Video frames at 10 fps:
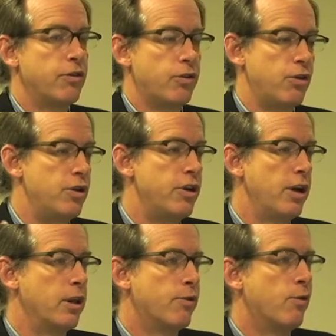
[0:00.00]
so she did
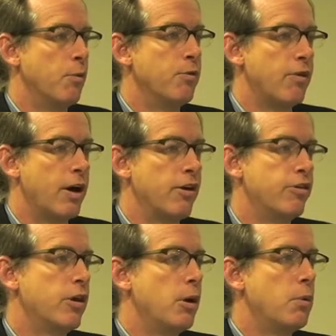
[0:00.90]
it in the form of
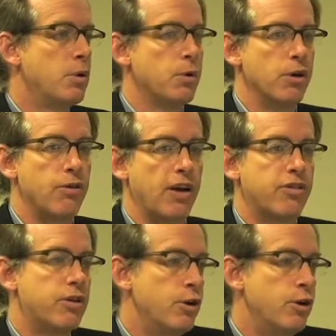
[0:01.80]
letters which were addressed